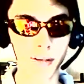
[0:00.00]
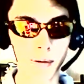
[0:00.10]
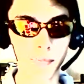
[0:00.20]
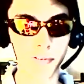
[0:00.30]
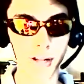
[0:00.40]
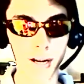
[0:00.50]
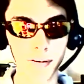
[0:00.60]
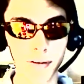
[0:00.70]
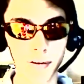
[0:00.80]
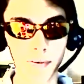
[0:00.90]
Time
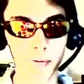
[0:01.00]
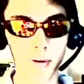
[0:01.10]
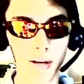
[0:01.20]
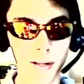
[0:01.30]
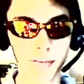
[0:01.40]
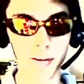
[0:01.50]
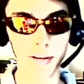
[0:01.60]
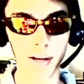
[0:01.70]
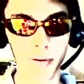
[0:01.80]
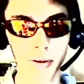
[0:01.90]
flies, and I didn't realize that
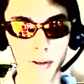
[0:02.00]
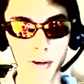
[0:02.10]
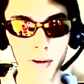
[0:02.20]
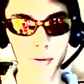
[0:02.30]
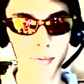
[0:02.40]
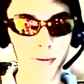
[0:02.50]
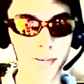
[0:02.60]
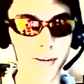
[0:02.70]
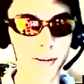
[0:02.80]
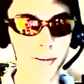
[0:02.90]
now we're
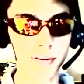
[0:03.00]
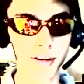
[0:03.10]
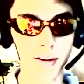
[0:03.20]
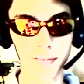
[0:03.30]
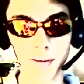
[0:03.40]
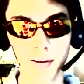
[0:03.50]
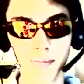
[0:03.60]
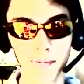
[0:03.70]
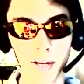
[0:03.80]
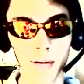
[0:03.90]
32 seconds in.
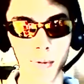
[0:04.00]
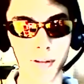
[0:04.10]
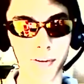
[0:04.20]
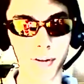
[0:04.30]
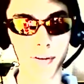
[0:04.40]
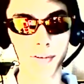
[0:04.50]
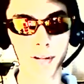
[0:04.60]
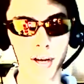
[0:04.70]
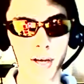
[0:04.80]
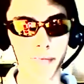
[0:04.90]
Anyways, though, this
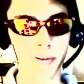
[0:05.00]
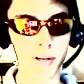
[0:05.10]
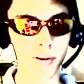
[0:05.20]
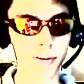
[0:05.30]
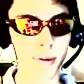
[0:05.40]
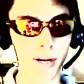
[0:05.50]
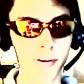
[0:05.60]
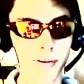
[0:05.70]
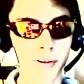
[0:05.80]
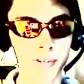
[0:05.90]
video is
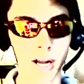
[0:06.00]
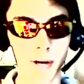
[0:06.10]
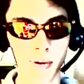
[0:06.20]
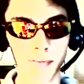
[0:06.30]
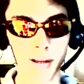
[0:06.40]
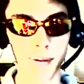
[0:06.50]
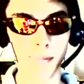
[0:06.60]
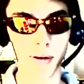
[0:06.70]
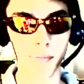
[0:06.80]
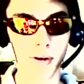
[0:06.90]
about the channel
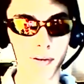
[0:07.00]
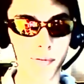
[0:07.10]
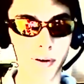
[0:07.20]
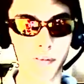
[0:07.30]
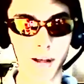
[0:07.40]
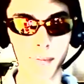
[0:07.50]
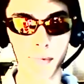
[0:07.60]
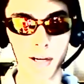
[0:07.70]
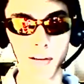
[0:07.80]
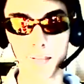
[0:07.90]
Revamp, and what does Revamp
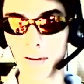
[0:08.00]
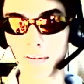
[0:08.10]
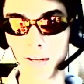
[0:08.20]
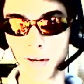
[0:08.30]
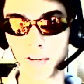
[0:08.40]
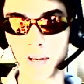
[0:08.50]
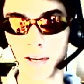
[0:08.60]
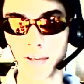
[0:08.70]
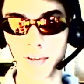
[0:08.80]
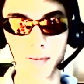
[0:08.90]
mean? It's basically a
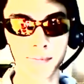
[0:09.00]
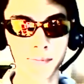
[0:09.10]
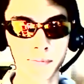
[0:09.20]
change.